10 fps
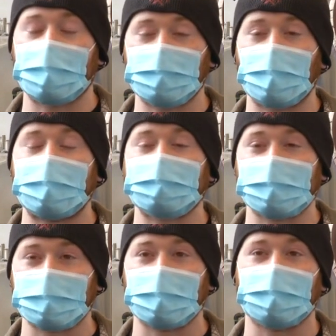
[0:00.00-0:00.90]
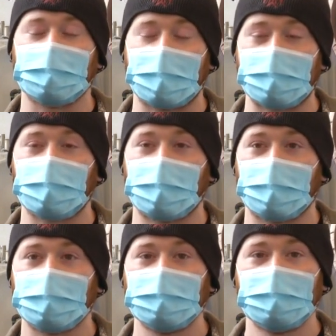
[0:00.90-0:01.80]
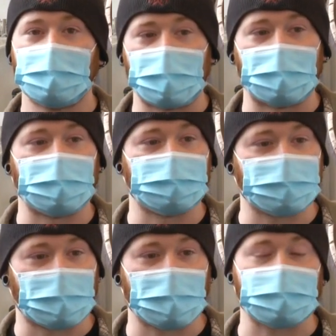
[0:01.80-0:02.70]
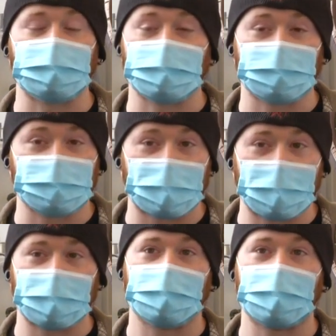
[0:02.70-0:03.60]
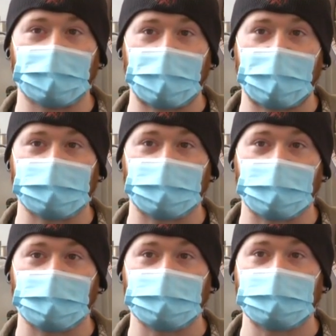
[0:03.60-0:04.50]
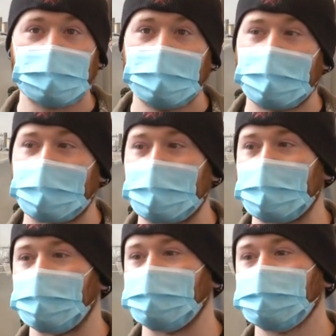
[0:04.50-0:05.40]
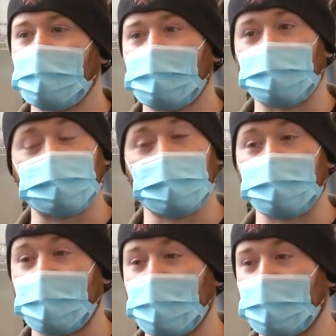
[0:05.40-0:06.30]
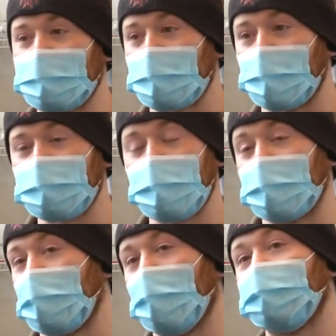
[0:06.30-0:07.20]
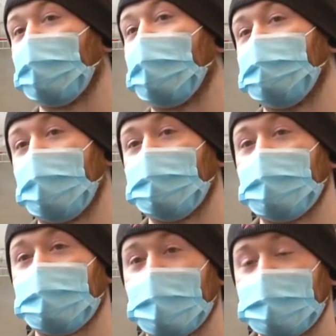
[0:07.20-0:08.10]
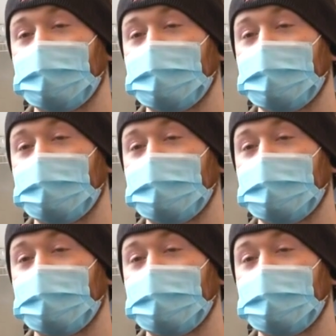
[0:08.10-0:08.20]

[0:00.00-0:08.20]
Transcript: Hefeweizen and the Amber Ale. Um, the customers really, really ask for those. Um, the Sugar Bear has always been a cult favorite that I